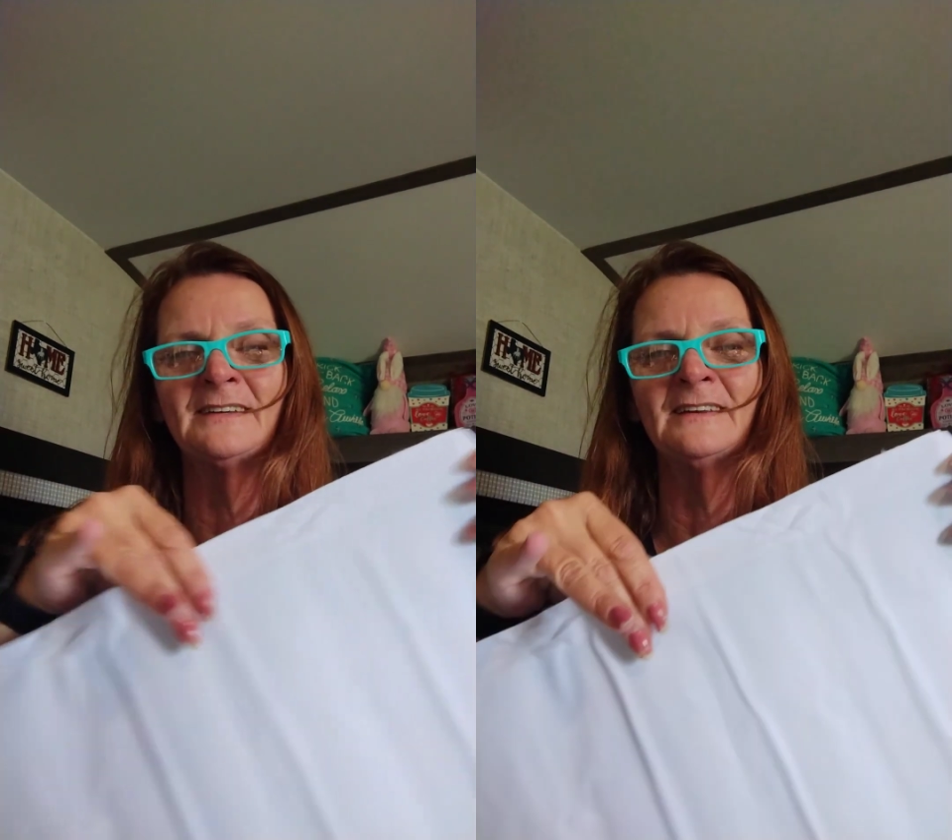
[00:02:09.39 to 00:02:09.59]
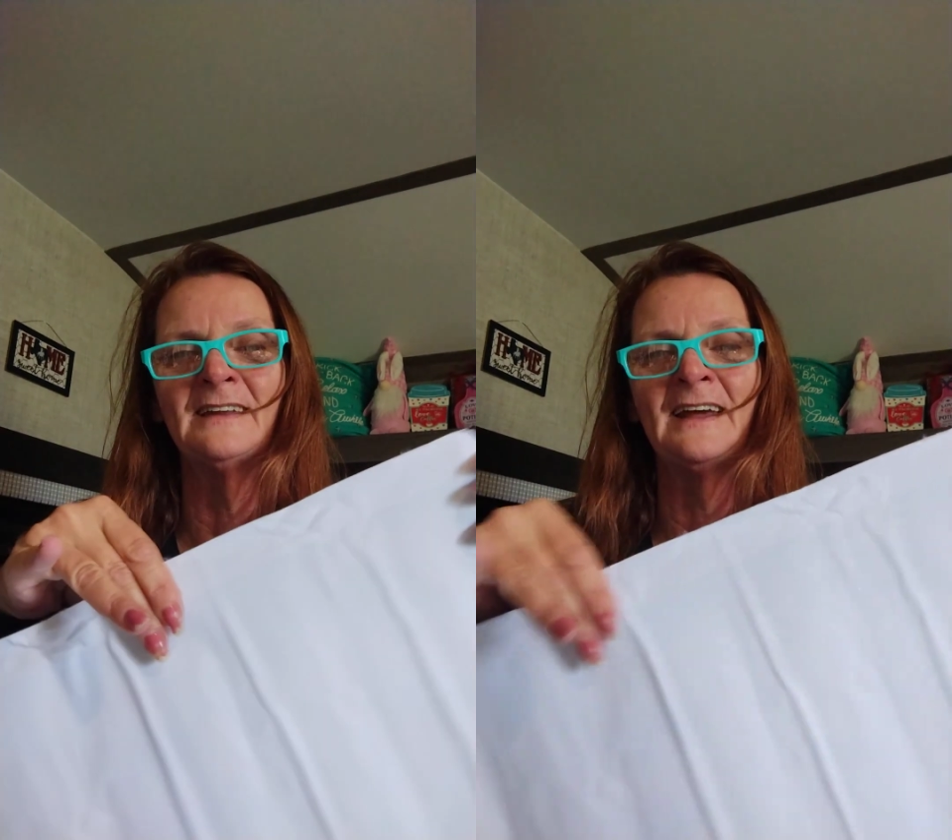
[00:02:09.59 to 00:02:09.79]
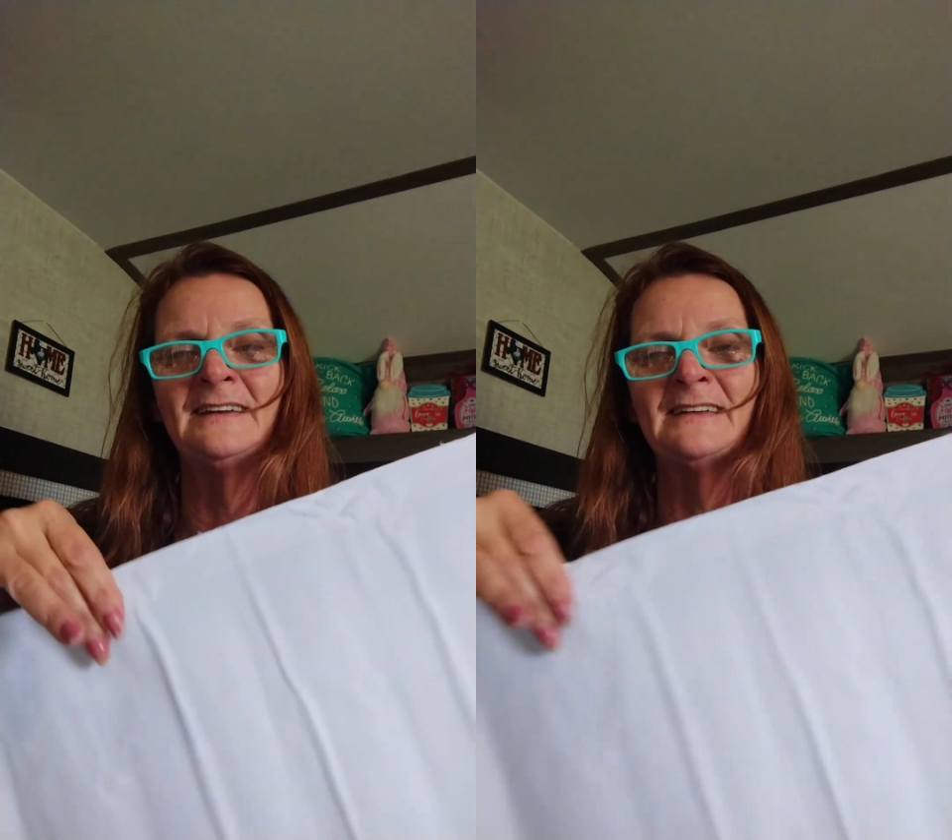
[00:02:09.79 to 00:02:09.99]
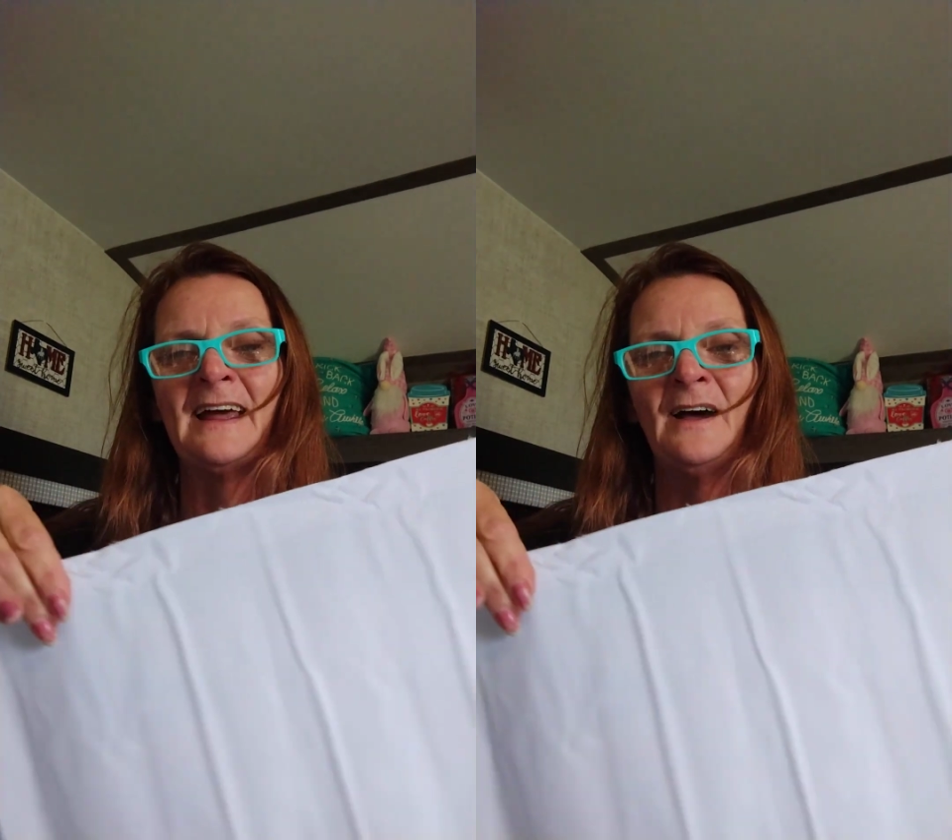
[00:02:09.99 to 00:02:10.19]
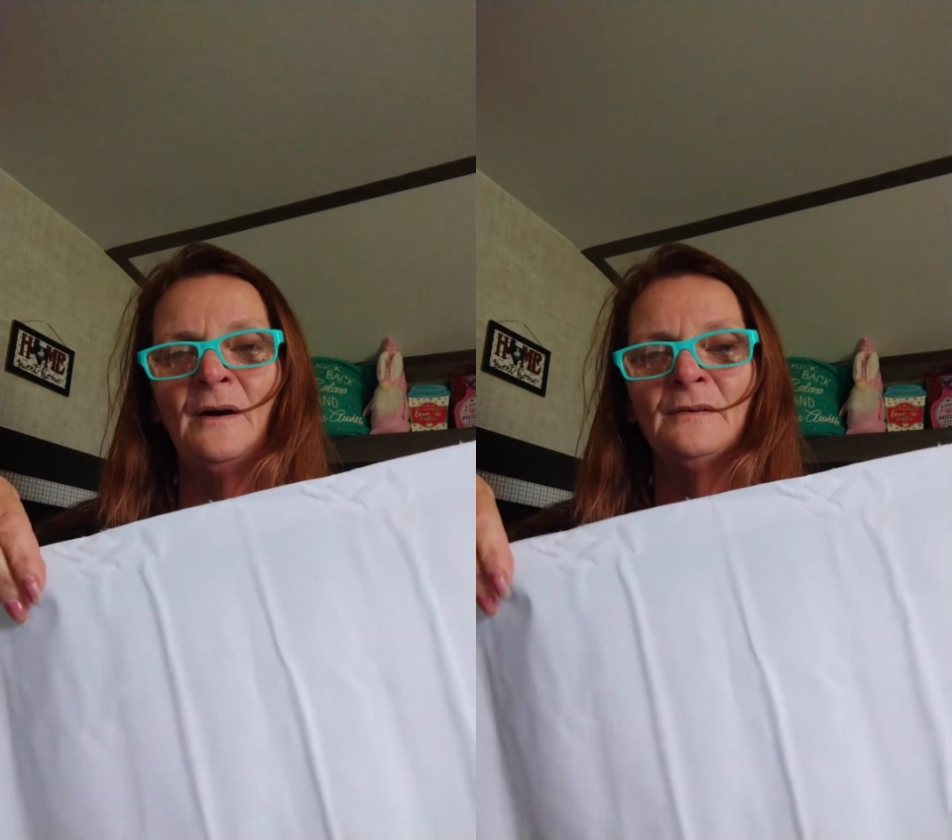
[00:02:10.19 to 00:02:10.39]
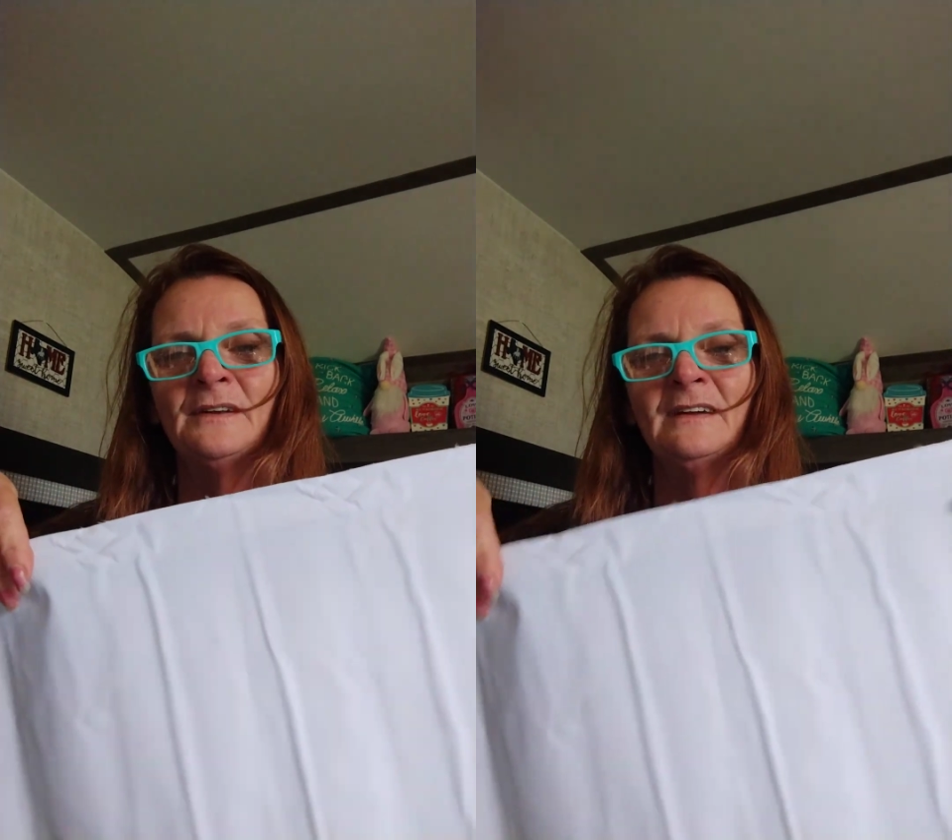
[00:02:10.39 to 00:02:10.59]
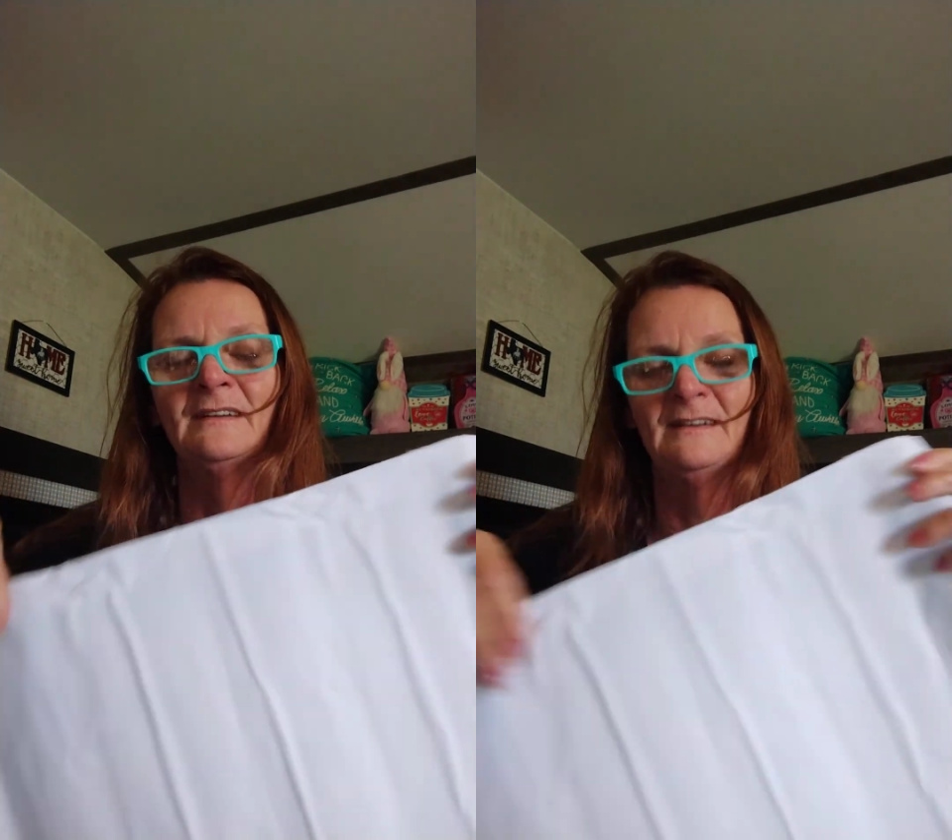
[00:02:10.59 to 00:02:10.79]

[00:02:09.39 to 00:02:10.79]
to lay down.